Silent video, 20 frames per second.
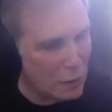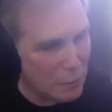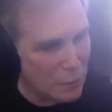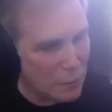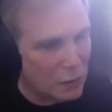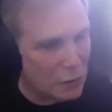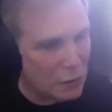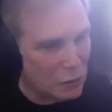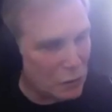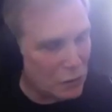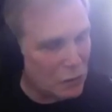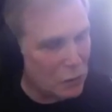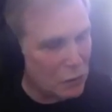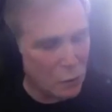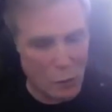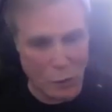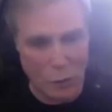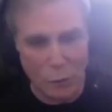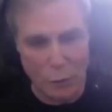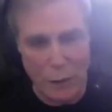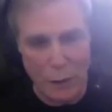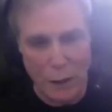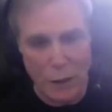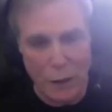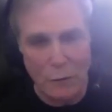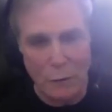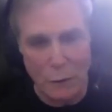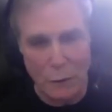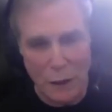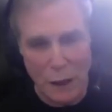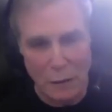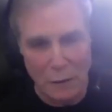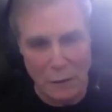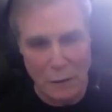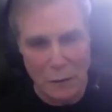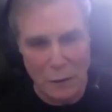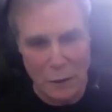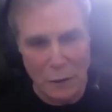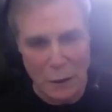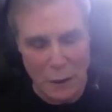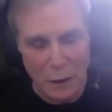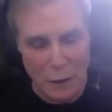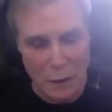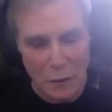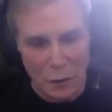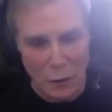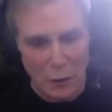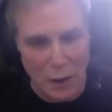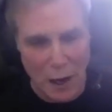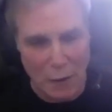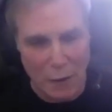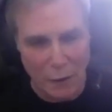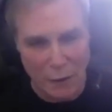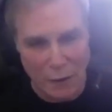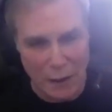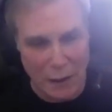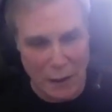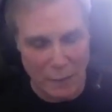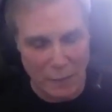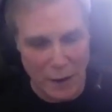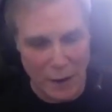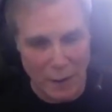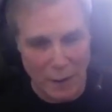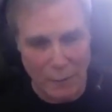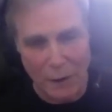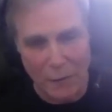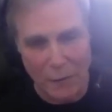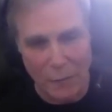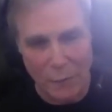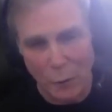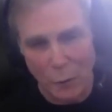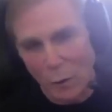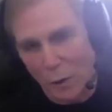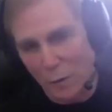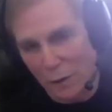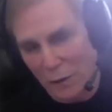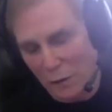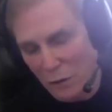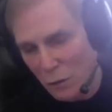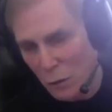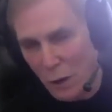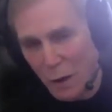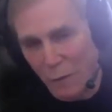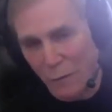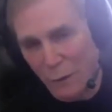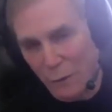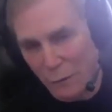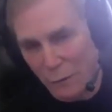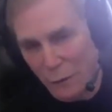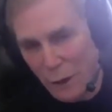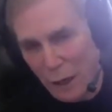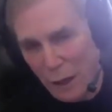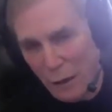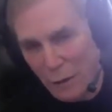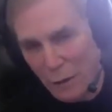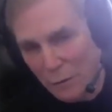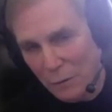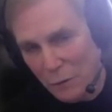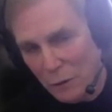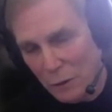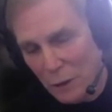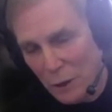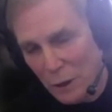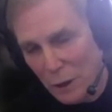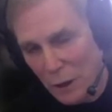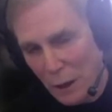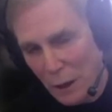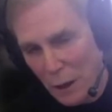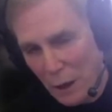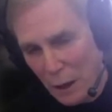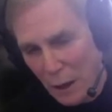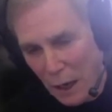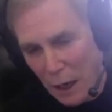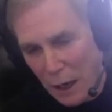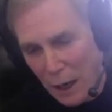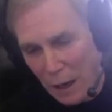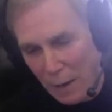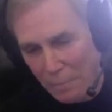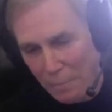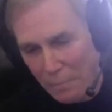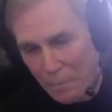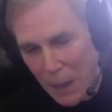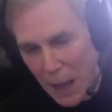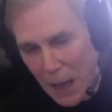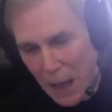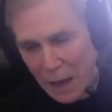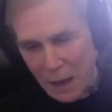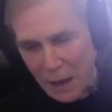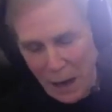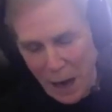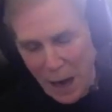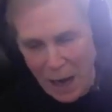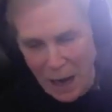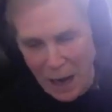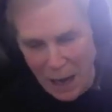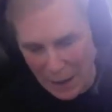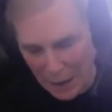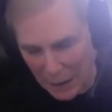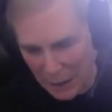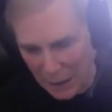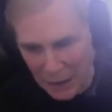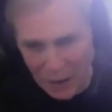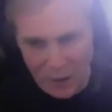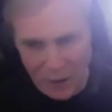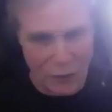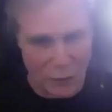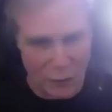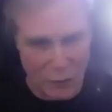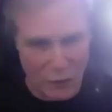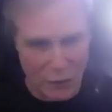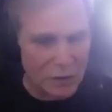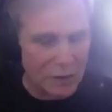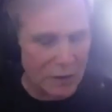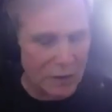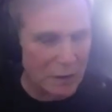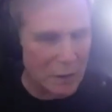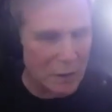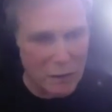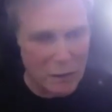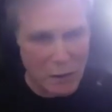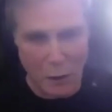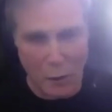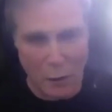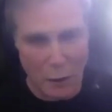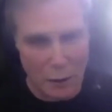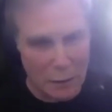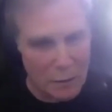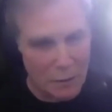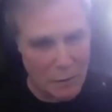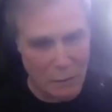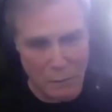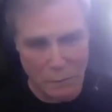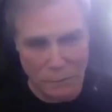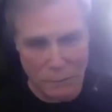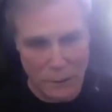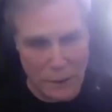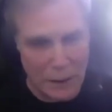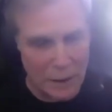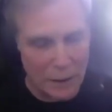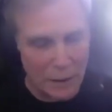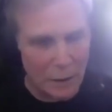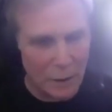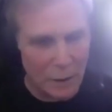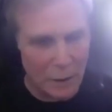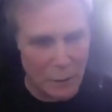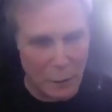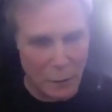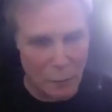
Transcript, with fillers: much as two or $300. So now if you take a family of four, that's $1,200. Um, and and I can easily see this going to in the